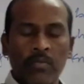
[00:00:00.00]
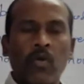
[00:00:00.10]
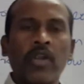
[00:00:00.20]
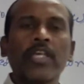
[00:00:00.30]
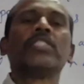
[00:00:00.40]

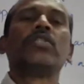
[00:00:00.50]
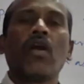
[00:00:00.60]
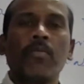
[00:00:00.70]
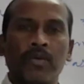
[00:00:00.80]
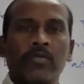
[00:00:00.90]
body is
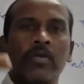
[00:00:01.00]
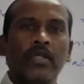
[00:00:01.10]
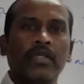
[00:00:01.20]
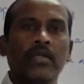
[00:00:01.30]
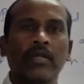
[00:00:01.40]
dropped
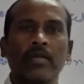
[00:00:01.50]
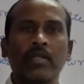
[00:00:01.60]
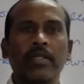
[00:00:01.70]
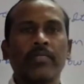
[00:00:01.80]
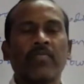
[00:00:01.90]

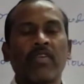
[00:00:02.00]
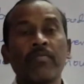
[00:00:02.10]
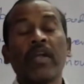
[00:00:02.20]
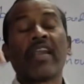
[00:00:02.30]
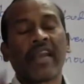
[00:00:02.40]

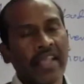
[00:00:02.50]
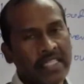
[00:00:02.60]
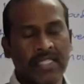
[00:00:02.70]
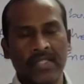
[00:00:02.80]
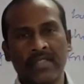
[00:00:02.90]
from the
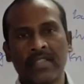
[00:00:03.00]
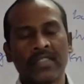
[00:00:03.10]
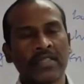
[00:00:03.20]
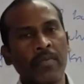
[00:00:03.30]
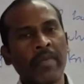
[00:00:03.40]
rest,
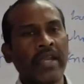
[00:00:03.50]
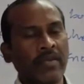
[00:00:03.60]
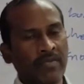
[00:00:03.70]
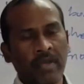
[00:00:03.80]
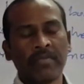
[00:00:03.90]
some
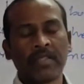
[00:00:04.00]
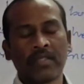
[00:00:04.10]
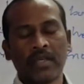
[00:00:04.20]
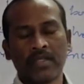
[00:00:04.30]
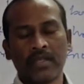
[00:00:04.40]
height from the
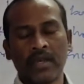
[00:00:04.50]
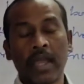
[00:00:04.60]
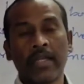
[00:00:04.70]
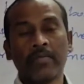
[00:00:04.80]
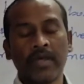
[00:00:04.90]

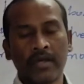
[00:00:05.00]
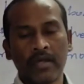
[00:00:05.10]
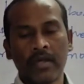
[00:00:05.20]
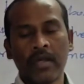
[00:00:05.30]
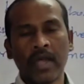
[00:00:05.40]
height of
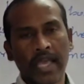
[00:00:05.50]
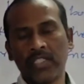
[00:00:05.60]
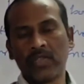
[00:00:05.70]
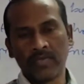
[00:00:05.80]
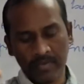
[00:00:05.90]
the
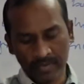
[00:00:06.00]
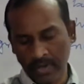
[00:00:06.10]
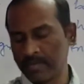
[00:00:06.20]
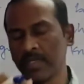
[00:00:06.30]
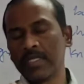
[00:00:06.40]
edge
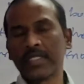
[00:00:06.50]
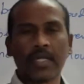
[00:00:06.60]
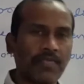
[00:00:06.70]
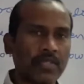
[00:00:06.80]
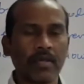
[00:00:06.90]
from
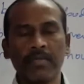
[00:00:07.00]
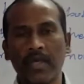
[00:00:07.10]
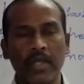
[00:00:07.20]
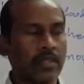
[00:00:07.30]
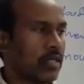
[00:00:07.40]
surface of the
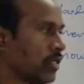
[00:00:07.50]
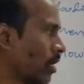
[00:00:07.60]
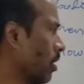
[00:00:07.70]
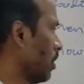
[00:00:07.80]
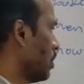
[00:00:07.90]
earth.
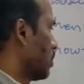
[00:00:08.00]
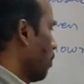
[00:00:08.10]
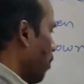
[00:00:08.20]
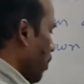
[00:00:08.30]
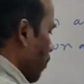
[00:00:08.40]
Here
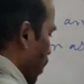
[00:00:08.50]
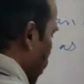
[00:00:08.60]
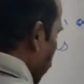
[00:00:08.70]
simply,